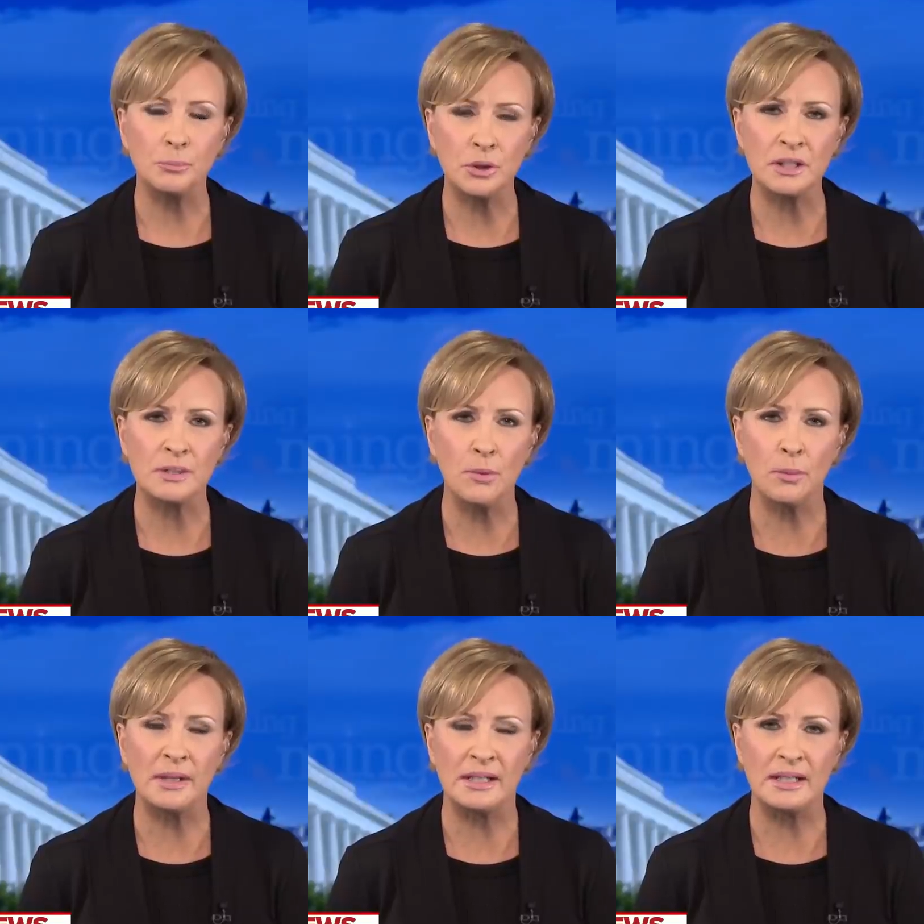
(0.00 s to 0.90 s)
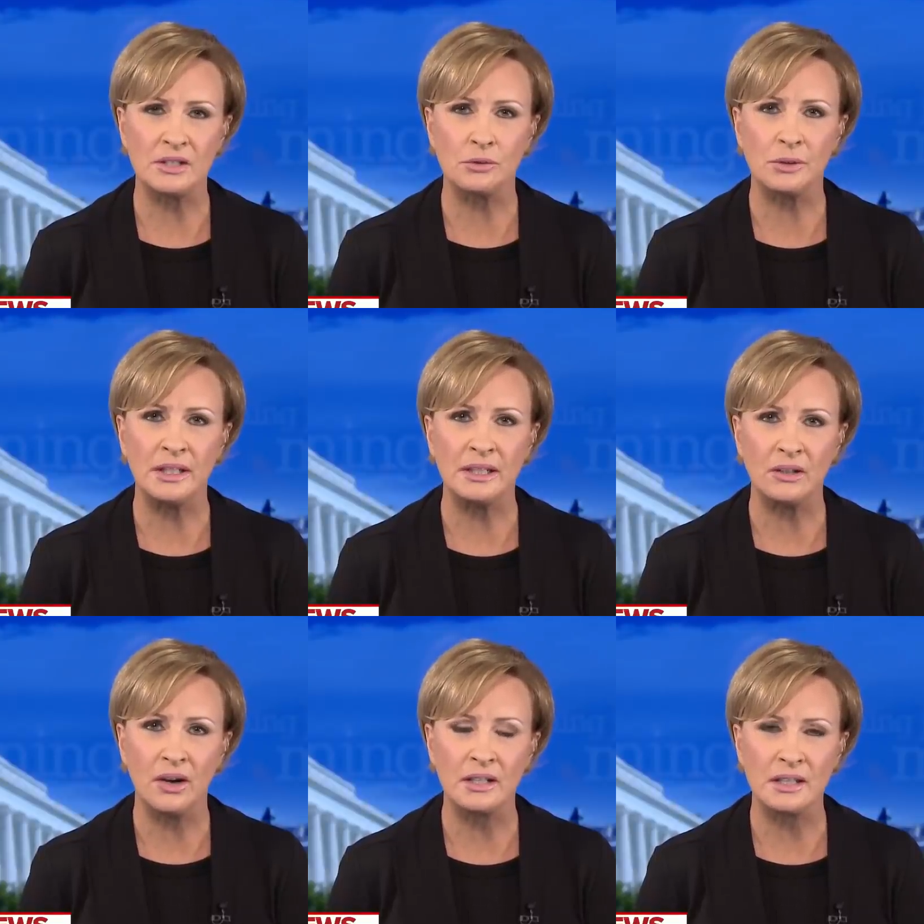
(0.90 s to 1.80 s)
put this moment in history in
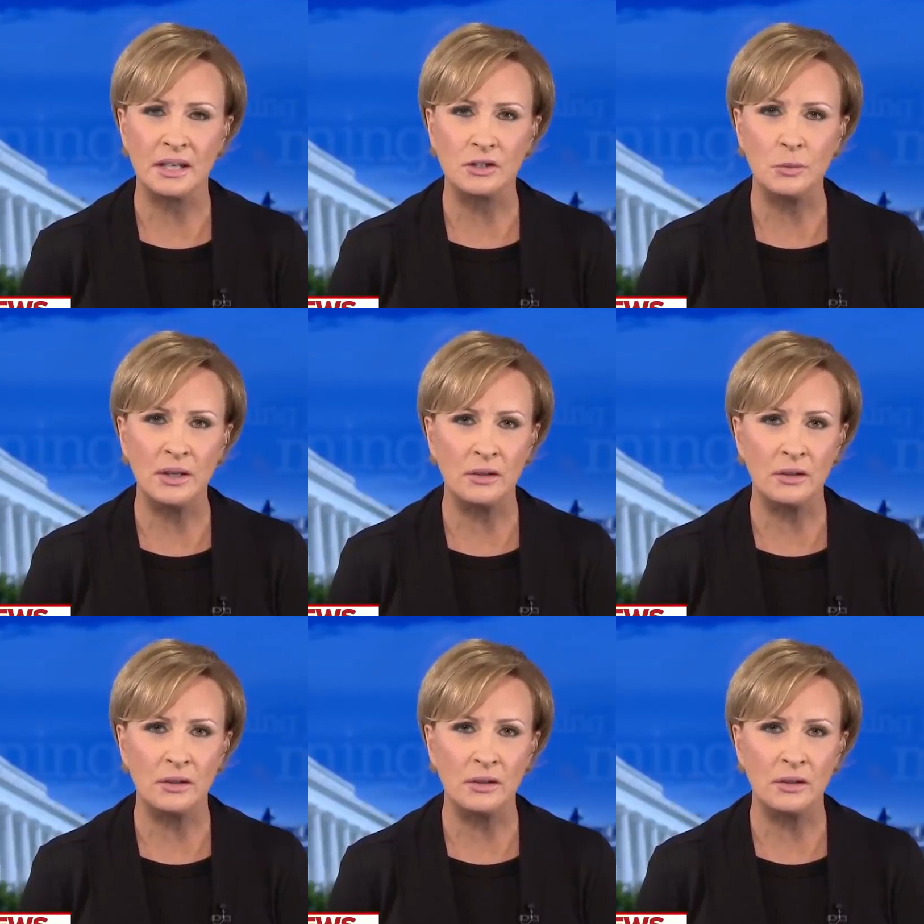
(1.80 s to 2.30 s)
context. We